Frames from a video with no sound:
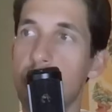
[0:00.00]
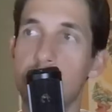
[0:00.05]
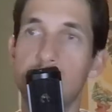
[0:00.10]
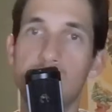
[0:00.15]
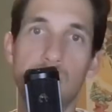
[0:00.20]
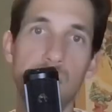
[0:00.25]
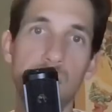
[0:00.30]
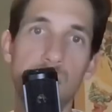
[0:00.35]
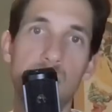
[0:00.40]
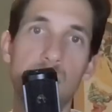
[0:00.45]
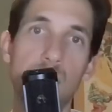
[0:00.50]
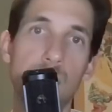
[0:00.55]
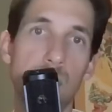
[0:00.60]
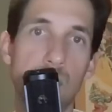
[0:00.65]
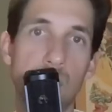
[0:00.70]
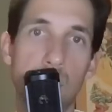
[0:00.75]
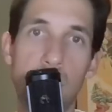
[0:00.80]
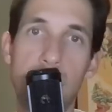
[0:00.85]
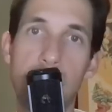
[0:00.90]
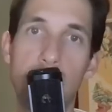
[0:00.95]
Tarantino
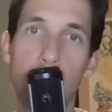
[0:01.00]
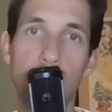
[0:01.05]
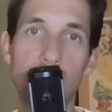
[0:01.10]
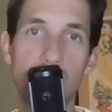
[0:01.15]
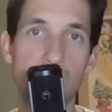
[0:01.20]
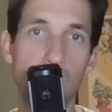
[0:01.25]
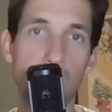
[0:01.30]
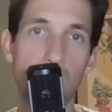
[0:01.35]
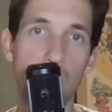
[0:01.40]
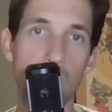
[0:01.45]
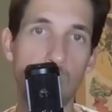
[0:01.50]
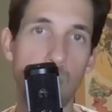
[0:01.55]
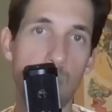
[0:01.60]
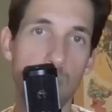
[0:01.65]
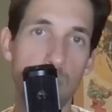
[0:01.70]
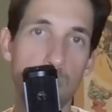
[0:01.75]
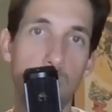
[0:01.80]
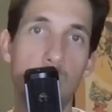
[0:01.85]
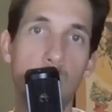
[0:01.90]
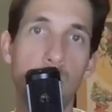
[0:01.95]
coming out, Reservoir
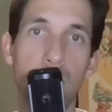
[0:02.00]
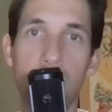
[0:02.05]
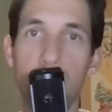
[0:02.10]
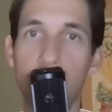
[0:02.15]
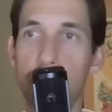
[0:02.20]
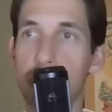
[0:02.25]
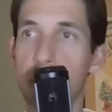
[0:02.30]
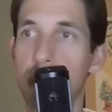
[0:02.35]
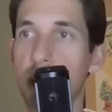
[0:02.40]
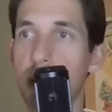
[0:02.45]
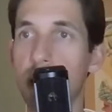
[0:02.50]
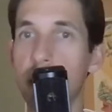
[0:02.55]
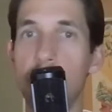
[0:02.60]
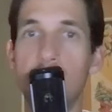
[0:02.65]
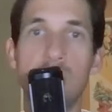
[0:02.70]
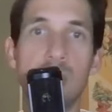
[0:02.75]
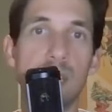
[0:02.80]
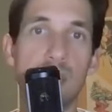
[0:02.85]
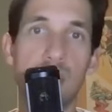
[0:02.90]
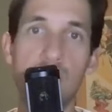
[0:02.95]
Dogs, Pulp Fiction,
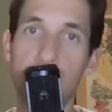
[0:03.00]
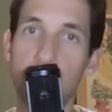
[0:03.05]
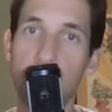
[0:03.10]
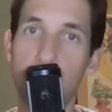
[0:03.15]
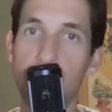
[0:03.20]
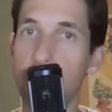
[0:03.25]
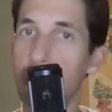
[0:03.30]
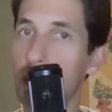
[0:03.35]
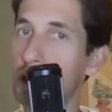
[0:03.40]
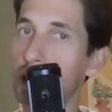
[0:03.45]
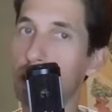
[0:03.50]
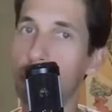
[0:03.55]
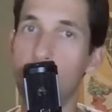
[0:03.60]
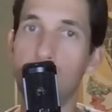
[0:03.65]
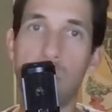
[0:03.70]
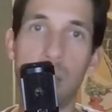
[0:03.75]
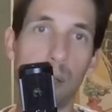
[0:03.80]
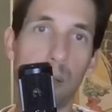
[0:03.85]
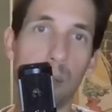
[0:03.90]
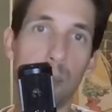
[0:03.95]
David Fincher,
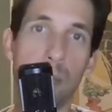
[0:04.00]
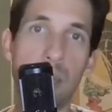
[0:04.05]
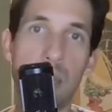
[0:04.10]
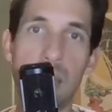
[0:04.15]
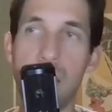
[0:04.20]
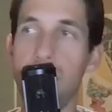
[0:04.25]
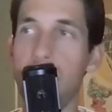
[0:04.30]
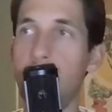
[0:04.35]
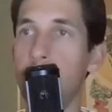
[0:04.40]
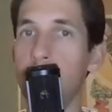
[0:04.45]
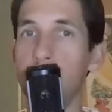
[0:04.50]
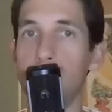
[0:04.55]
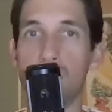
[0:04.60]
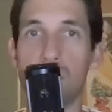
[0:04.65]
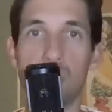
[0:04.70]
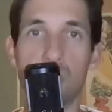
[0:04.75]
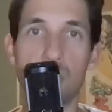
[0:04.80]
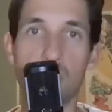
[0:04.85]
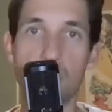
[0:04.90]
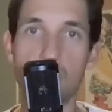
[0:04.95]
Michael Mann. I mean, there's
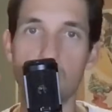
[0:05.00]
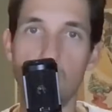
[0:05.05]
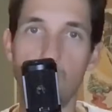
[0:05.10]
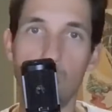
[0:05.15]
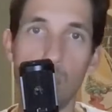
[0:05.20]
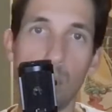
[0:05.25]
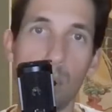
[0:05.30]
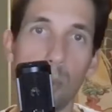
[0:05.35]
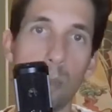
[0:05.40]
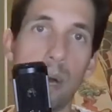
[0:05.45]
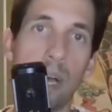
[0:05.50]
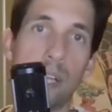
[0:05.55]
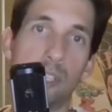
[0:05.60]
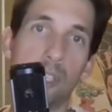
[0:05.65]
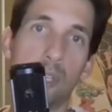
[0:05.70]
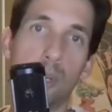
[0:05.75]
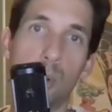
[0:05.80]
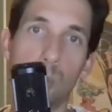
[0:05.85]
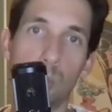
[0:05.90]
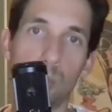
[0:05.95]
just so much
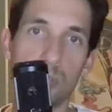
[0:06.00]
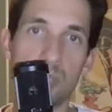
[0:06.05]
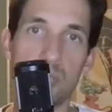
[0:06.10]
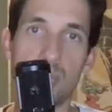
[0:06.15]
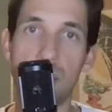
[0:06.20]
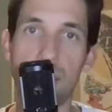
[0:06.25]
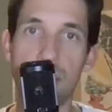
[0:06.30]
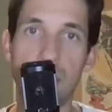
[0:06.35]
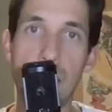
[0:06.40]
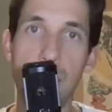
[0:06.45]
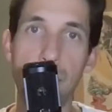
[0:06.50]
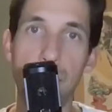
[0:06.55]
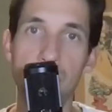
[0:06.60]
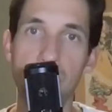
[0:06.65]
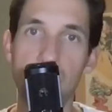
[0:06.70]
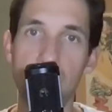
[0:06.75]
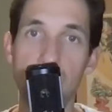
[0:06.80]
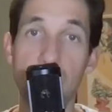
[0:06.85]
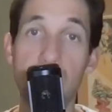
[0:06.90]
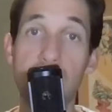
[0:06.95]
cool stuff
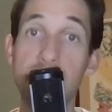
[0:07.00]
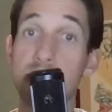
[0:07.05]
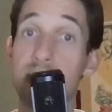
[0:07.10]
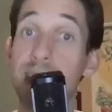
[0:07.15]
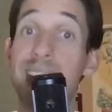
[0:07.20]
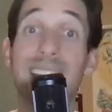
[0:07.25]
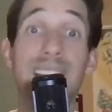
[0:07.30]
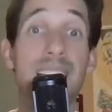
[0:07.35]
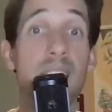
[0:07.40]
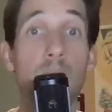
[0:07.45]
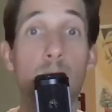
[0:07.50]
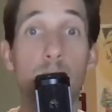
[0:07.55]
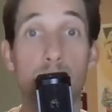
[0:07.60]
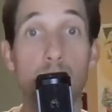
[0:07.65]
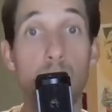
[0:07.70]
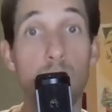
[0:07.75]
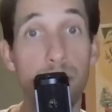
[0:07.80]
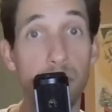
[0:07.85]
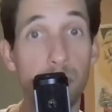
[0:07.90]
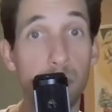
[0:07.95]
happening in the 90s. It was
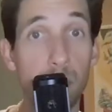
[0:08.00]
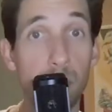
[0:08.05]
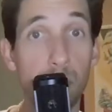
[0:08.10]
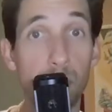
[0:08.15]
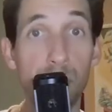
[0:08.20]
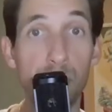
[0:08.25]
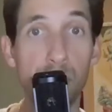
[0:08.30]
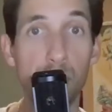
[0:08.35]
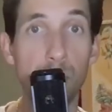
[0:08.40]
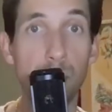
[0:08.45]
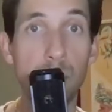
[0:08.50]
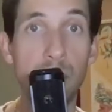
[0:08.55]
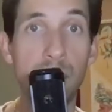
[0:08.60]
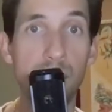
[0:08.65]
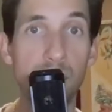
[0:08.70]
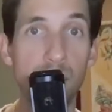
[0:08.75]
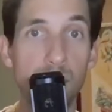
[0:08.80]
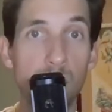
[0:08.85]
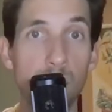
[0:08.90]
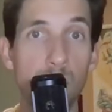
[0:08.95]
all very original,
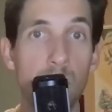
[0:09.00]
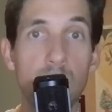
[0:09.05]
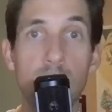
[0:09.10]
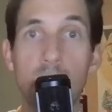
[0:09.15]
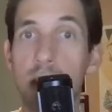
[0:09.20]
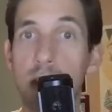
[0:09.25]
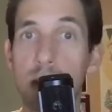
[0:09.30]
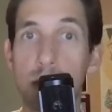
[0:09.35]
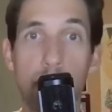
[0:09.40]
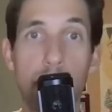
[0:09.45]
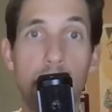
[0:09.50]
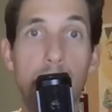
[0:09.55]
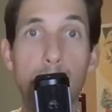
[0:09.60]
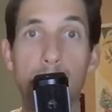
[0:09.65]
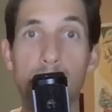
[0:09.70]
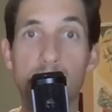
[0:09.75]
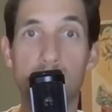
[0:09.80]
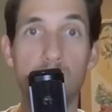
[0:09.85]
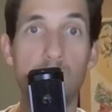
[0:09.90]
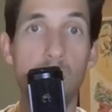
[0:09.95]
mind you. These were not
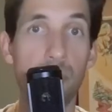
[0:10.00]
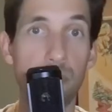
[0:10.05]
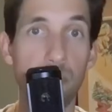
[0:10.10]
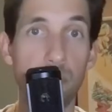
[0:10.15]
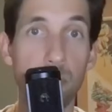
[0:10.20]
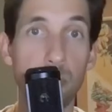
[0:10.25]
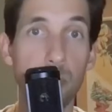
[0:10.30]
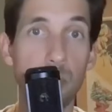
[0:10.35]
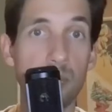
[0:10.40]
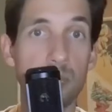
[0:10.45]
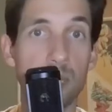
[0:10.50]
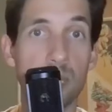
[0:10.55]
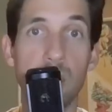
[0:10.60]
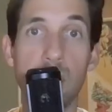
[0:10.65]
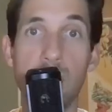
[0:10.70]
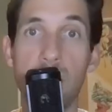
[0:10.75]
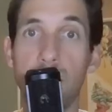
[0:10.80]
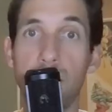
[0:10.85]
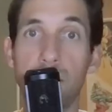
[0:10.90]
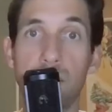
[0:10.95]
based off of books, a
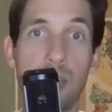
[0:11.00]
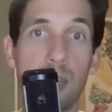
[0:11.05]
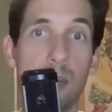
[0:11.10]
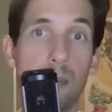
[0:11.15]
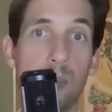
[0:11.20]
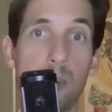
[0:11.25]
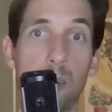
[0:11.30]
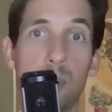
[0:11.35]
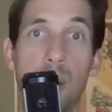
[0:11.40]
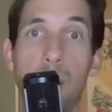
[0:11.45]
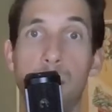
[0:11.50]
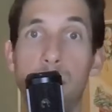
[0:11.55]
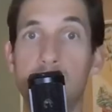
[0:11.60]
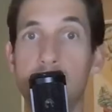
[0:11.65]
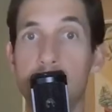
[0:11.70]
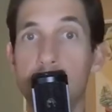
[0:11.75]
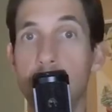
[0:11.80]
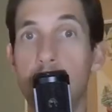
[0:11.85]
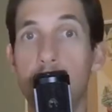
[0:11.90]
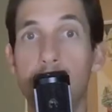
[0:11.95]
lot of them. They were not
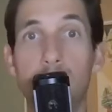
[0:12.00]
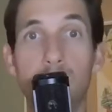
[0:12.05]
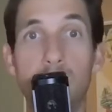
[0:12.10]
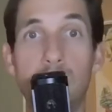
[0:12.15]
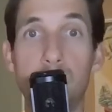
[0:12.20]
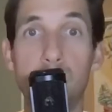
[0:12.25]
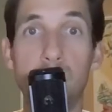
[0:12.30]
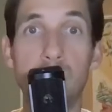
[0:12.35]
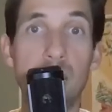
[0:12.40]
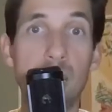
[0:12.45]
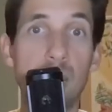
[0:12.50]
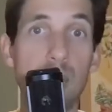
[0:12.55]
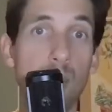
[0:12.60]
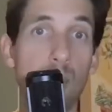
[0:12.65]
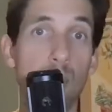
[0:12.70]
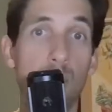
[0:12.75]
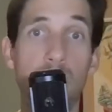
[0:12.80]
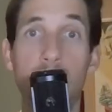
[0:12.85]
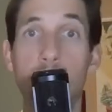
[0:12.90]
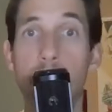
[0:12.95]
based off of IP,
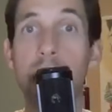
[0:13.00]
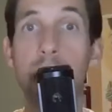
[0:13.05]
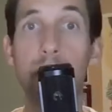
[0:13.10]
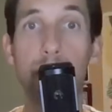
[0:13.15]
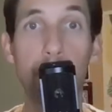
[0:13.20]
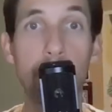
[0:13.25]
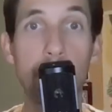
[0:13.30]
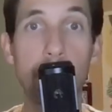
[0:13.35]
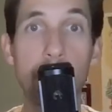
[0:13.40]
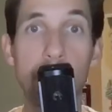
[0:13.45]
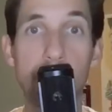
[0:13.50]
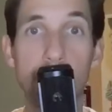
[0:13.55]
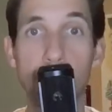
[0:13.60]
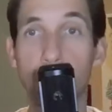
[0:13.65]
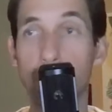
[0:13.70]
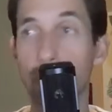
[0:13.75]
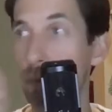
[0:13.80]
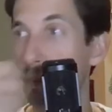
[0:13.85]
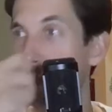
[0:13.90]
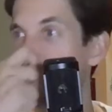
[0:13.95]
or they were not remakes of
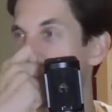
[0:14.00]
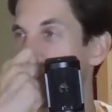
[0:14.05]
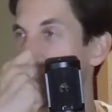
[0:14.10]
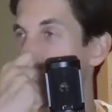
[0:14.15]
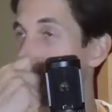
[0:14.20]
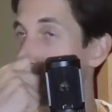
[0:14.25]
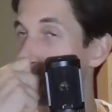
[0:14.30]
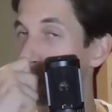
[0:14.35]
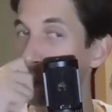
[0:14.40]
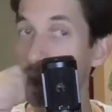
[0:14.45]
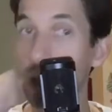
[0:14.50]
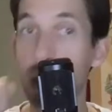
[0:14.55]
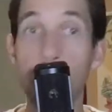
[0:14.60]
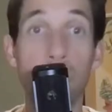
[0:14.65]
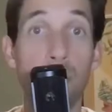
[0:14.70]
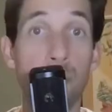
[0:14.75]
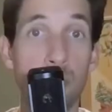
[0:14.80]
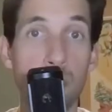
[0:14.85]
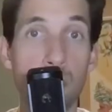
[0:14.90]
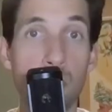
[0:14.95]
old films.
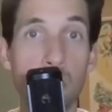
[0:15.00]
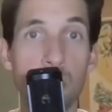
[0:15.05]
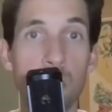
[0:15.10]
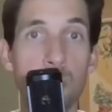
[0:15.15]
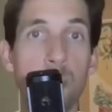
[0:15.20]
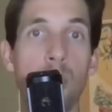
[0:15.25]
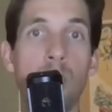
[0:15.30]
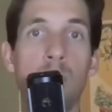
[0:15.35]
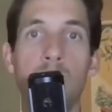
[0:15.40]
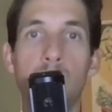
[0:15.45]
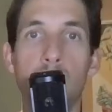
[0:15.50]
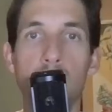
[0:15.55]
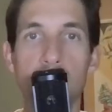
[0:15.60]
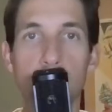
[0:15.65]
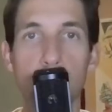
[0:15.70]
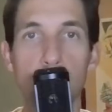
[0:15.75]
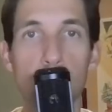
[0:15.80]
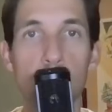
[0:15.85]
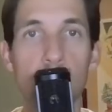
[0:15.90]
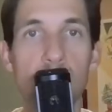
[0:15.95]
For the most part, it was
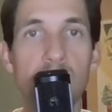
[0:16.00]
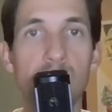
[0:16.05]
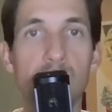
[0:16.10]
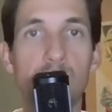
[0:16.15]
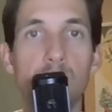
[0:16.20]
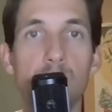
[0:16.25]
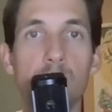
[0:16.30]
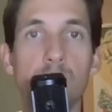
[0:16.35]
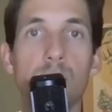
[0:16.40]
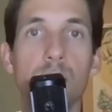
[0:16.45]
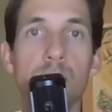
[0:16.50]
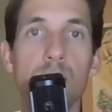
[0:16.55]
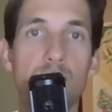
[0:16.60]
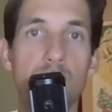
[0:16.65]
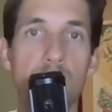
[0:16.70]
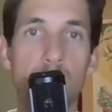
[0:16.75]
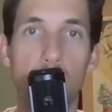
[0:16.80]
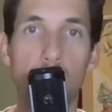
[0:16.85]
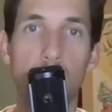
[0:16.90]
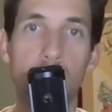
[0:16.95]
original
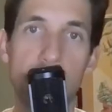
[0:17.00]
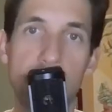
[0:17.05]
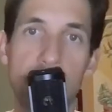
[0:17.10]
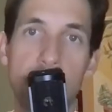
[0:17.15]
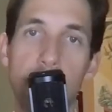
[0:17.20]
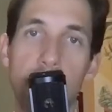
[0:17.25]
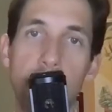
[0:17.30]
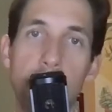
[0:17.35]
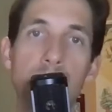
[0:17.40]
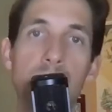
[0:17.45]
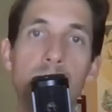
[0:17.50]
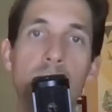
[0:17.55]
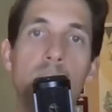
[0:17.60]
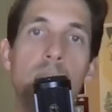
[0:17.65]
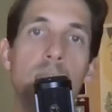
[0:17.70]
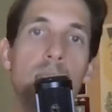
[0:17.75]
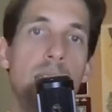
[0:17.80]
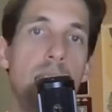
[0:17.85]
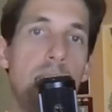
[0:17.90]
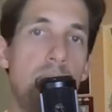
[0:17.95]
storytelling.
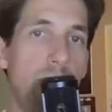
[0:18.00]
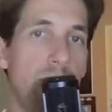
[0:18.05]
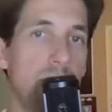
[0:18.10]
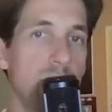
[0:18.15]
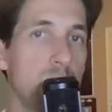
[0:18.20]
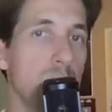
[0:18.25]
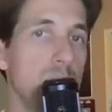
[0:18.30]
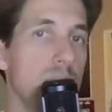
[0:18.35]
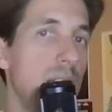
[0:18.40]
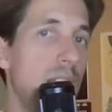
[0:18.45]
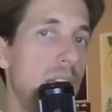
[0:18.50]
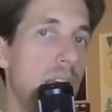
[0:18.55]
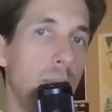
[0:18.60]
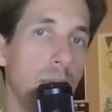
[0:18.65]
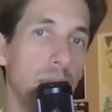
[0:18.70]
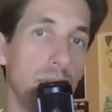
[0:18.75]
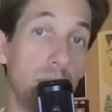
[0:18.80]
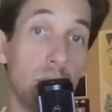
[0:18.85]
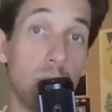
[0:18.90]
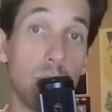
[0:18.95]
And this was
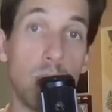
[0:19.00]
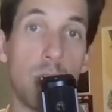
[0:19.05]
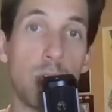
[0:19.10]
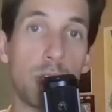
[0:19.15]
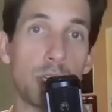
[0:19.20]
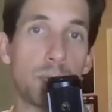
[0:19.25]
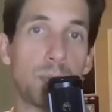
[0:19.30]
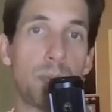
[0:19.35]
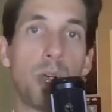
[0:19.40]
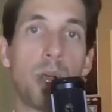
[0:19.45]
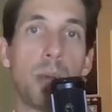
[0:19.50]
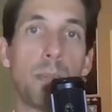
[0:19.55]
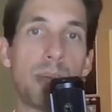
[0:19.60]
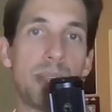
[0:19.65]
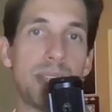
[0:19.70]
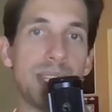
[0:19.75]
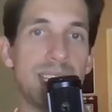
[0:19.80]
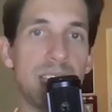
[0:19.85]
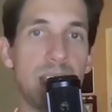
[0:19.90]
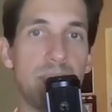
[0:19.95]
enabled in large part by
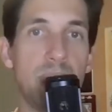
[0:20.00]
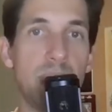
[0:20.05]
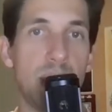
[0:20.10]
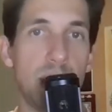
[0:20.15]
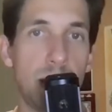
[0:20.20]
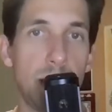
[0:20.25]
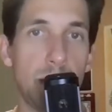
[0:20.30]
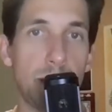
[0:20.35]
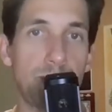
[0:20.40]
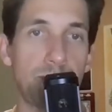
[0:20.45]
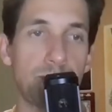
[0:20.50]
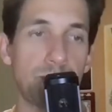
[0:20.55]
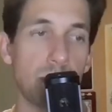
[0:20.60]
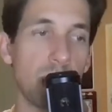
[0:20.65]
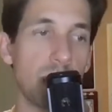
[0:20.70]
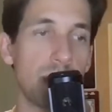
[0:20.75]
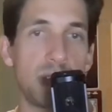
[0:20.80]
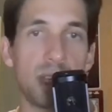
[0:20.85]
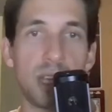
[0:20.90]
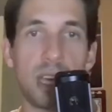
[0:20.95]
the DVD.
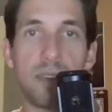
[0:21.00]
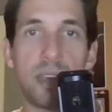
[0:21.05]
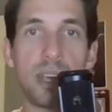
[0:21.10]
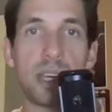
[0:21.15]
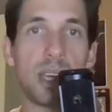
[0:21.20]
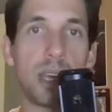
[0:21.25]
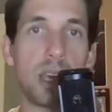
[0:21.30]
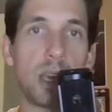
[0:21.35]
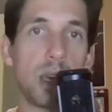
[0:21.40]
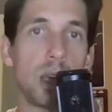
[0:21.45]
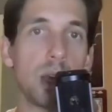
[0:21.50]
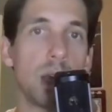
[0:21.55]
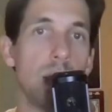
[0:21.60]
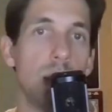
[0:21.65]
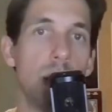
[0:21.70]
The DVD